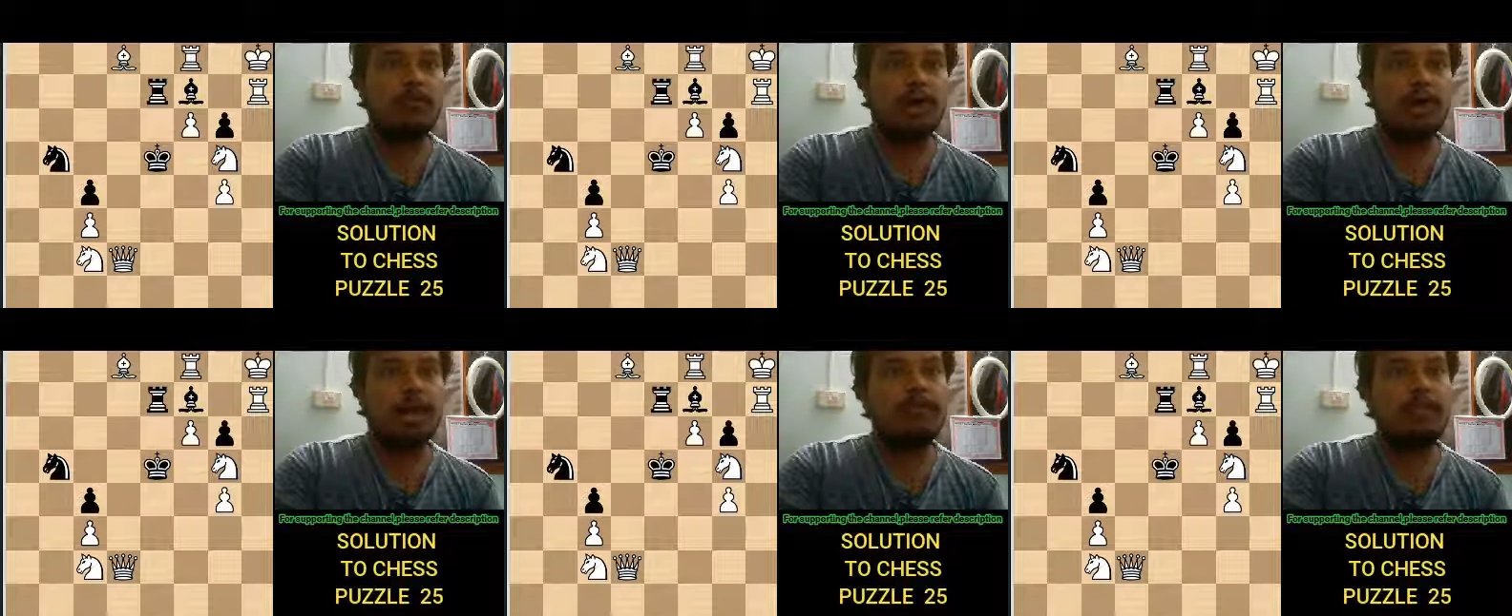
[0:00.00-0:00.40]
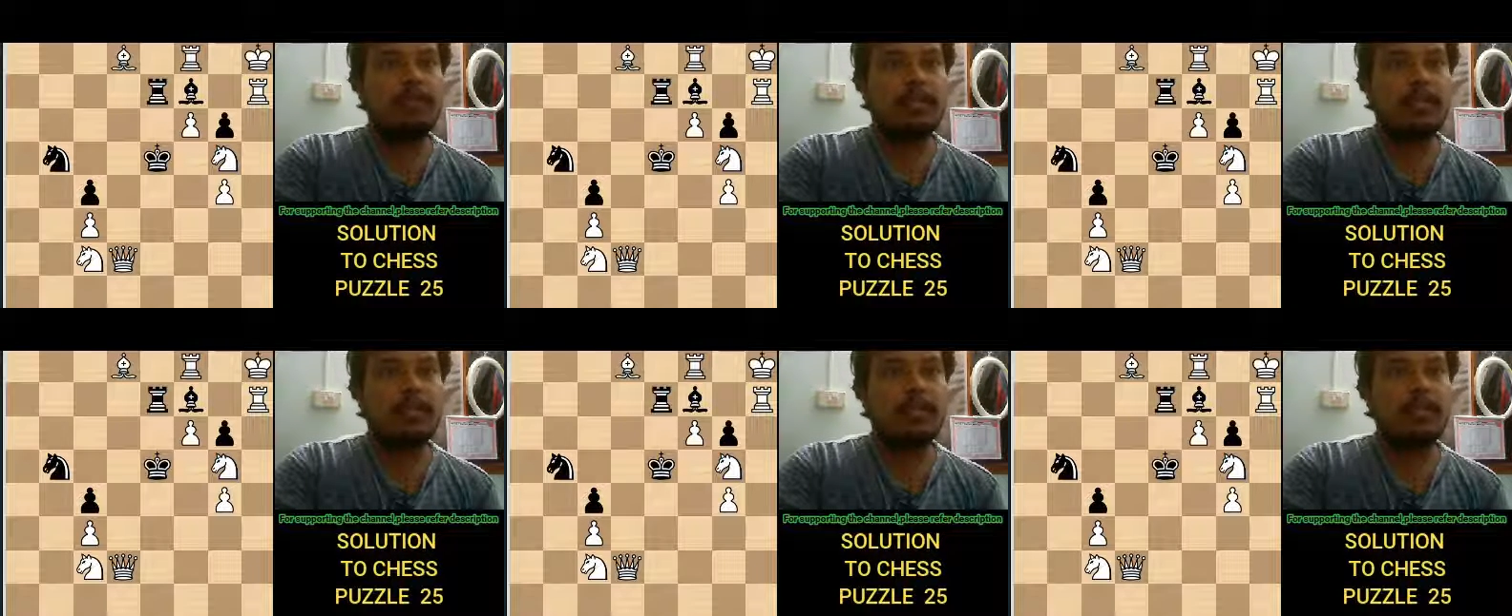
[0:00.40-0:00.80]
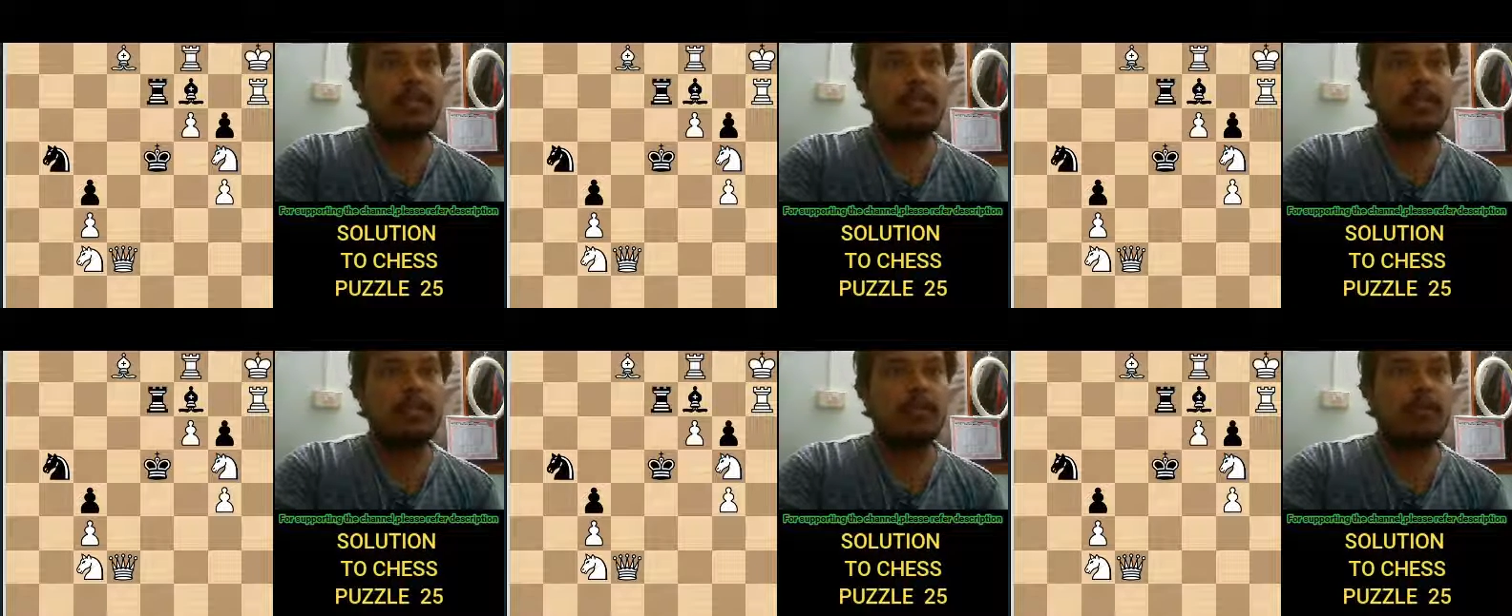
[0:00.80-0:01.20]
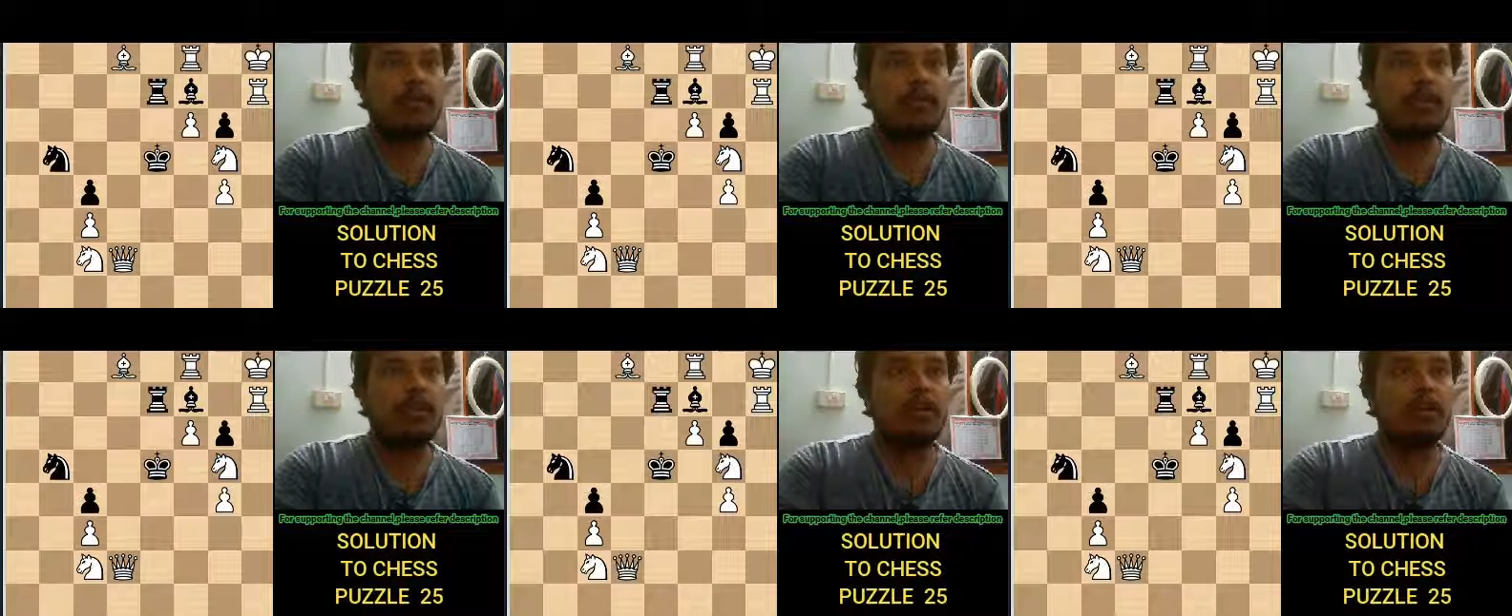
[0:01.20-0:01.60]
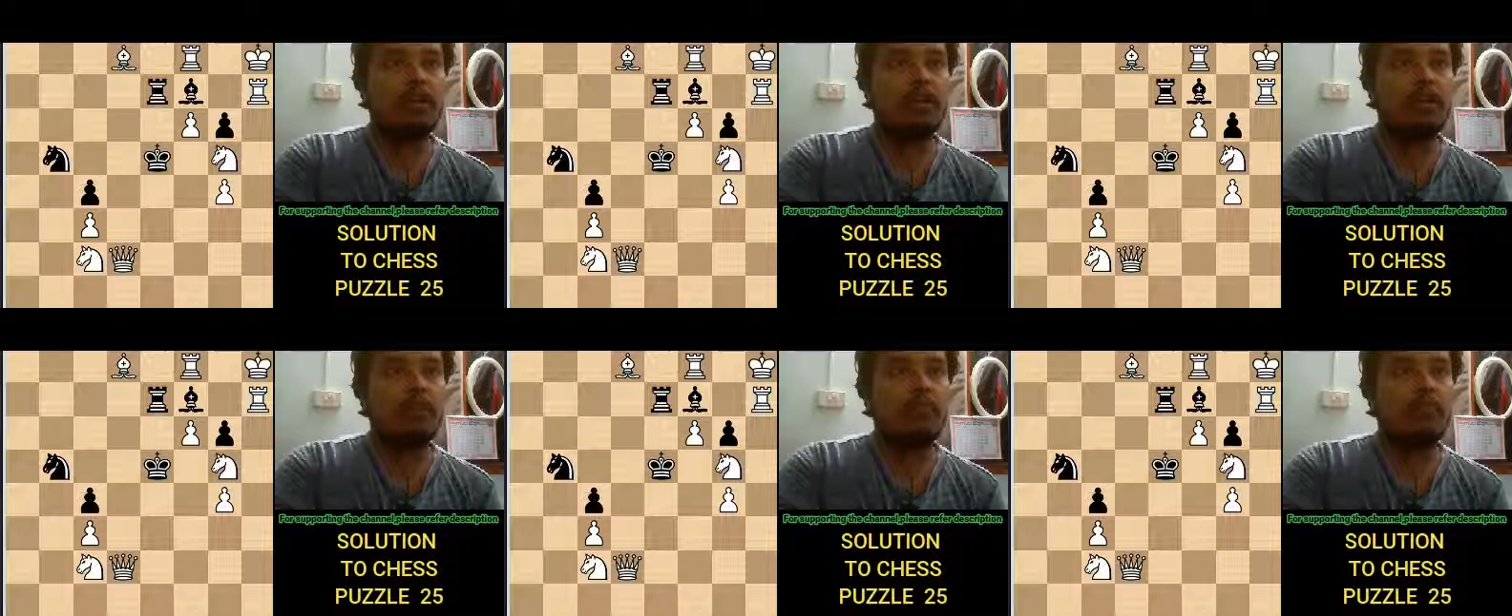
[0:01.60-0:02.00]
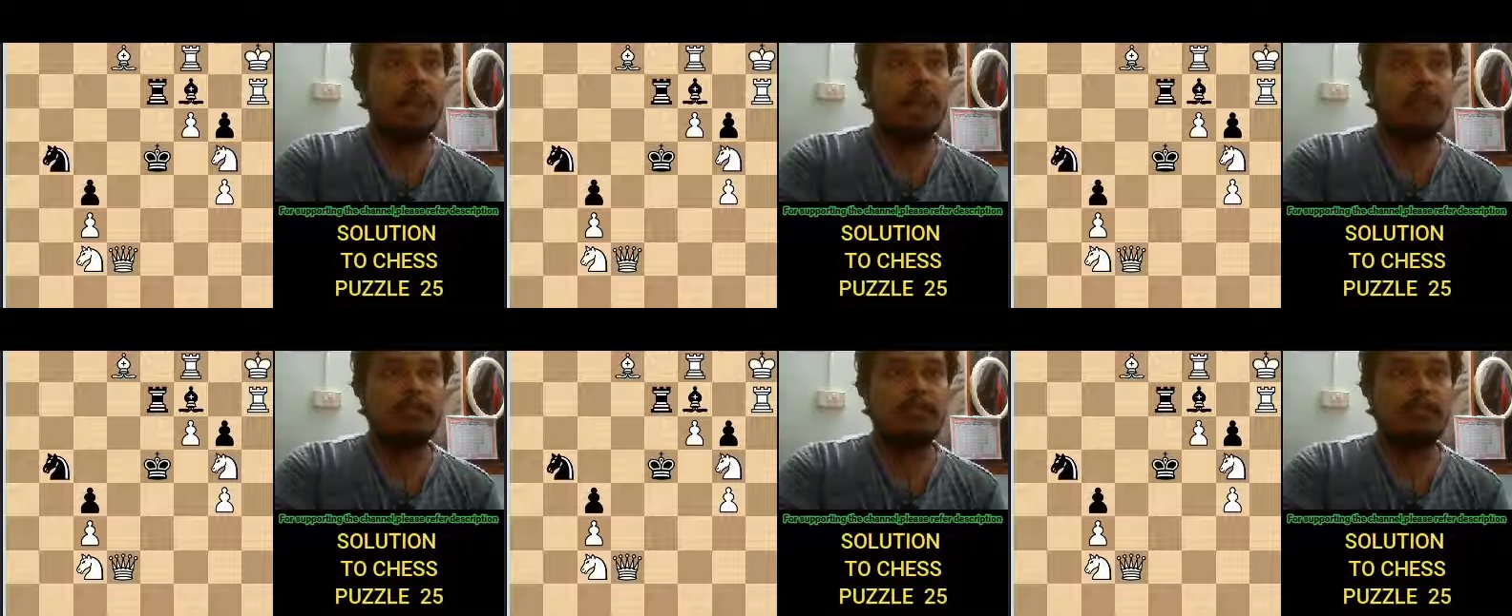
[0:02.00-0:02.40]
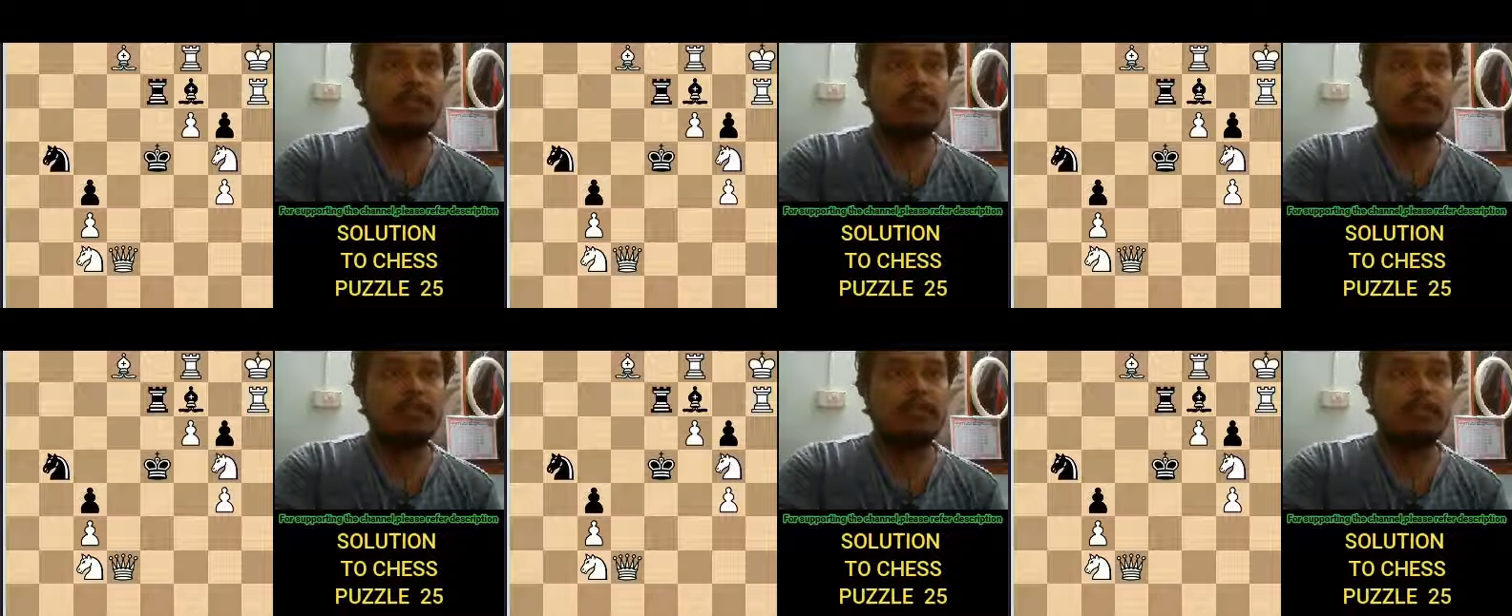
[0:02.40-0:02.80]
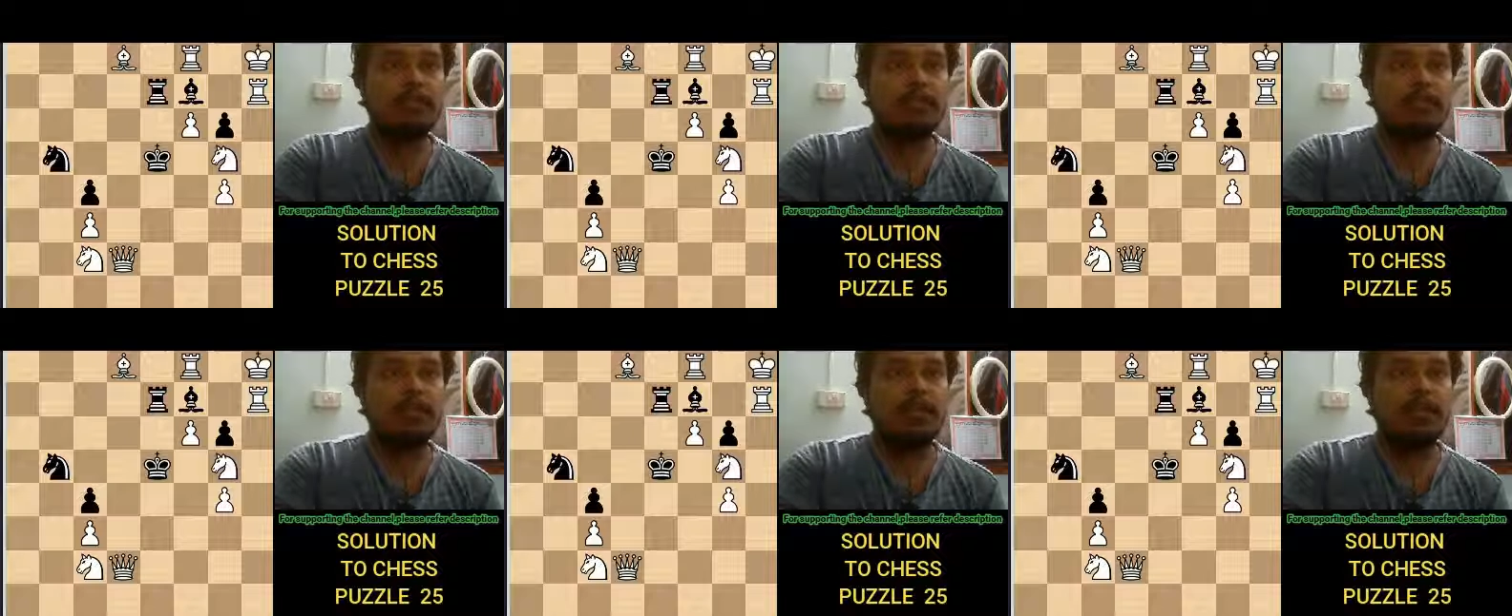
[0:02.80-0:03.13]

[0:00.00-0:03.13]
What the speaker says: after analyzing all the black pieces,